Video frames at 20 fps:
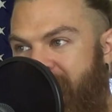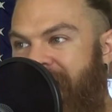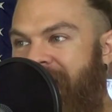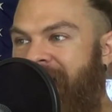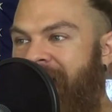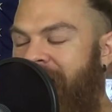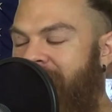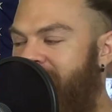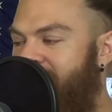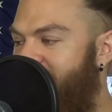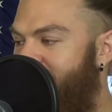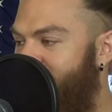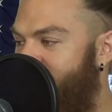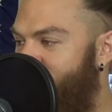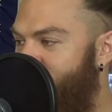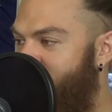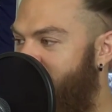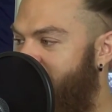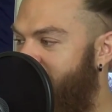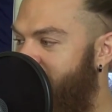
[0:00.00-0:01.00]
the intensity of the
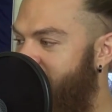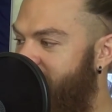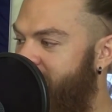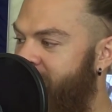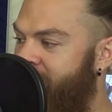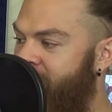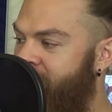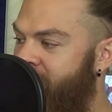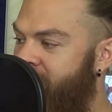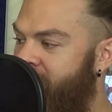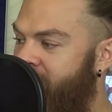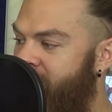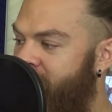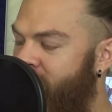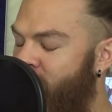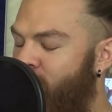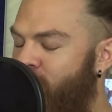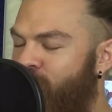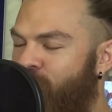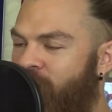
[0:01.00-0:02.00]
training.
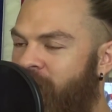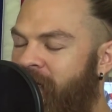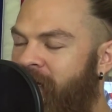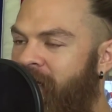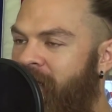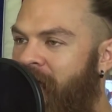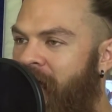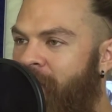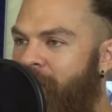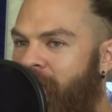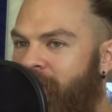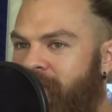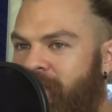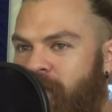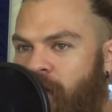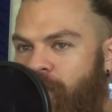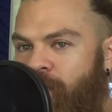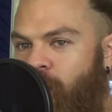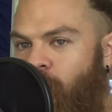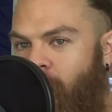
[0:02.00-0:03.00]
So it's really a lot about
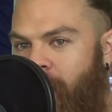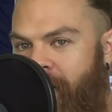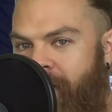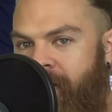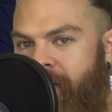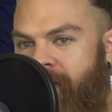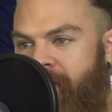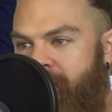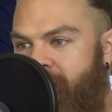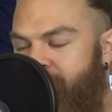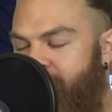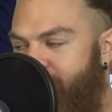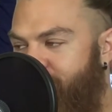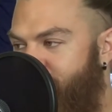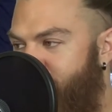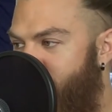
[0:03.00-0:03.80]
self-awareness.